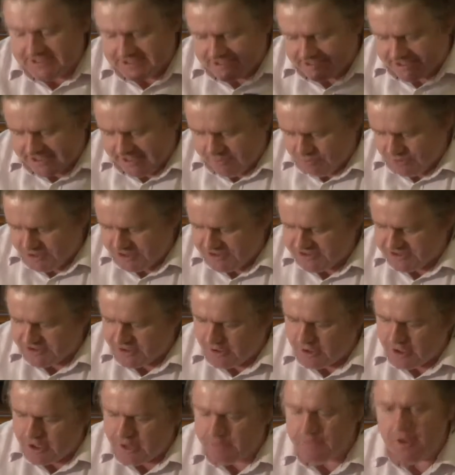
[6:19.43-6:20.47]
to keep within
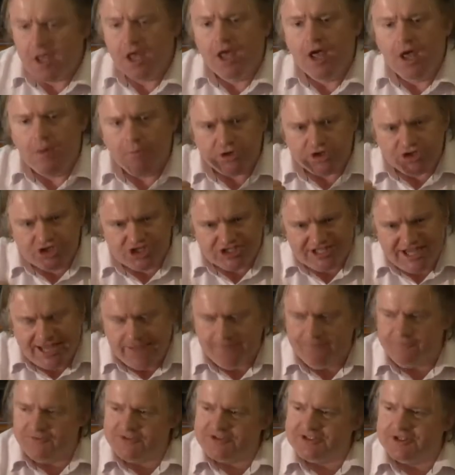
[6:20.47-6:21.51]
time, but just to
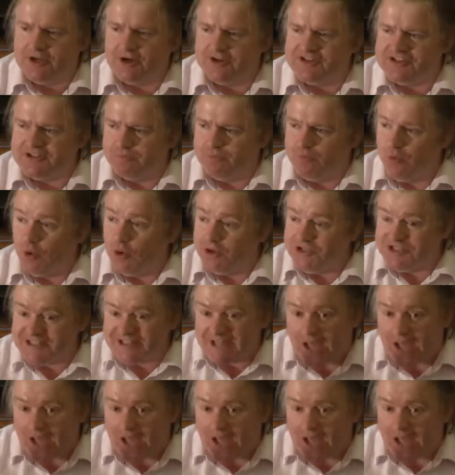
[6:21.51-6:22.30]
emphasize some points.